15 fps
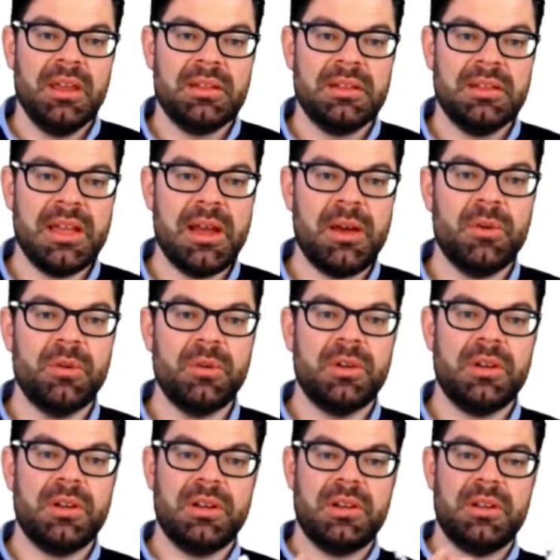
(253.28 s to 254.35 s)

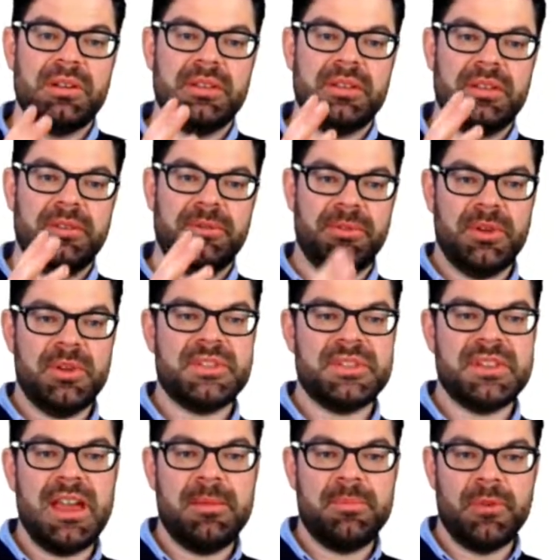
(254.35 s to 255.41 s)
Now, the
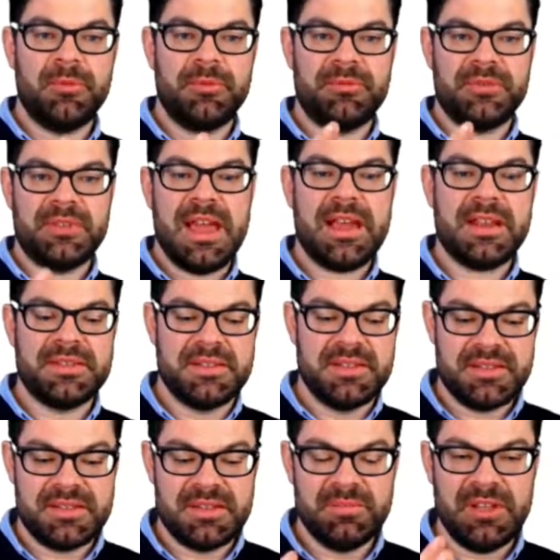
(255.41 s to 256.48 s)
first type of tax
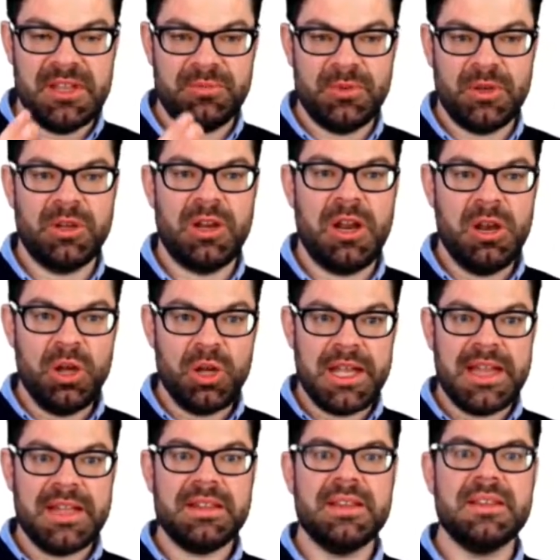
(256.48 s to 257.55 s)
system that we're going to look
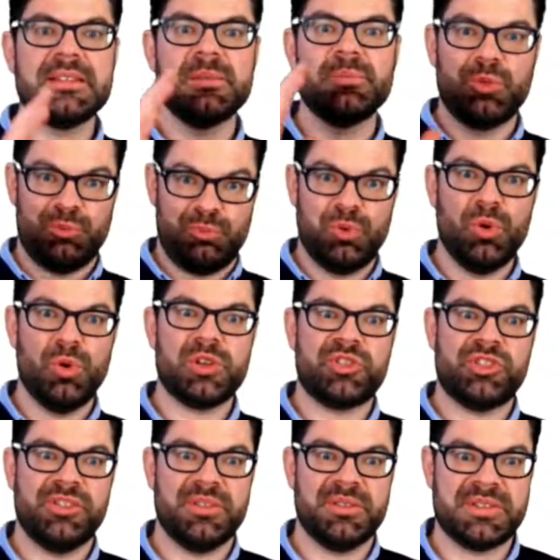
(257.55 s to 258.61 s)
at is a
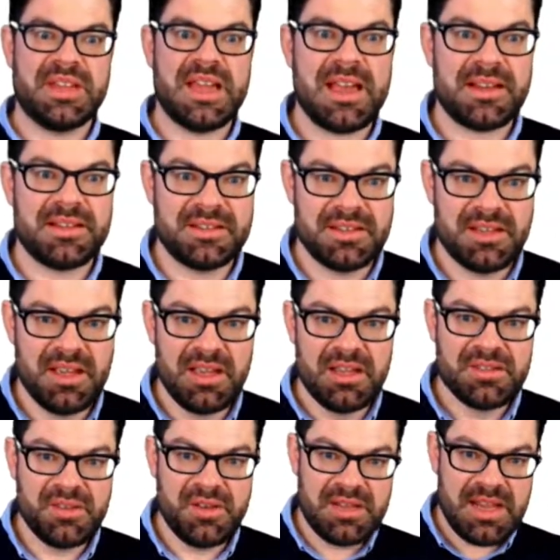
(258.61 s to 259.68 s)
proportional tax.
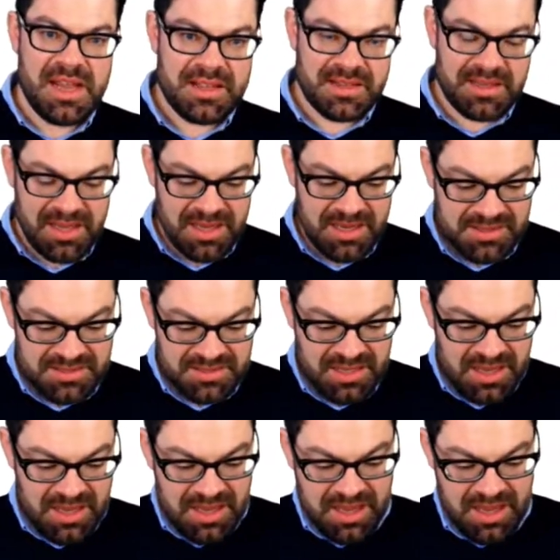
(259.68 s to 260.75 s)
So in that
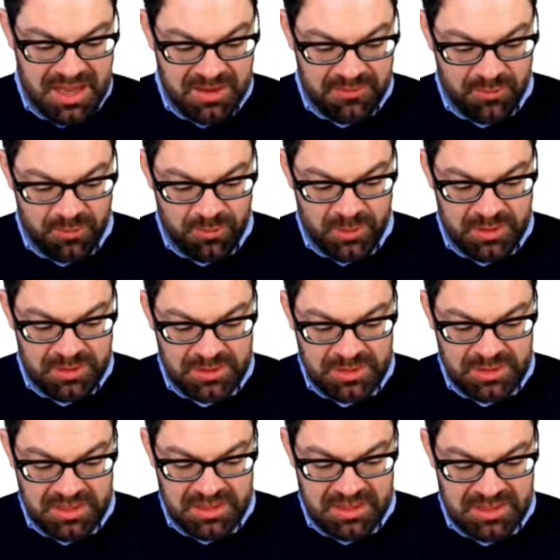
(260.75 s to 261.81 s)
case,
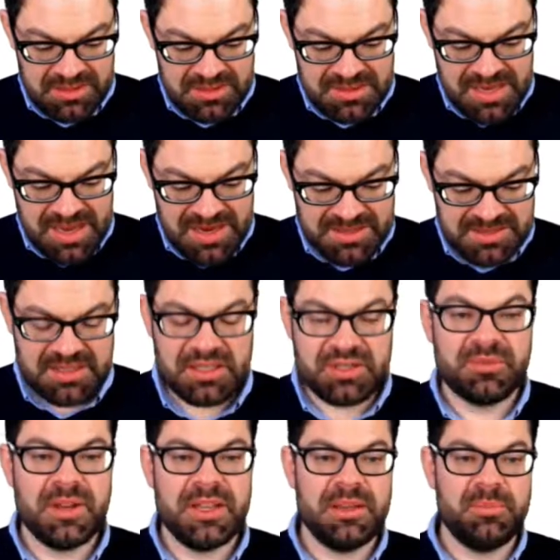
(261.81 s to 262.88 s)
everyone is taxed
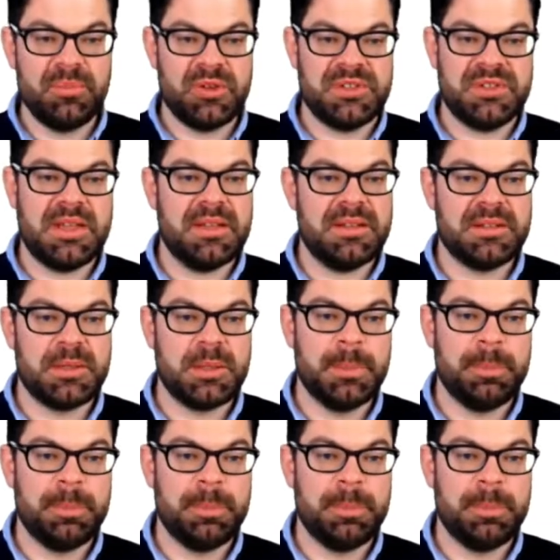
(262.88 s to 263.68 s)
at 20%.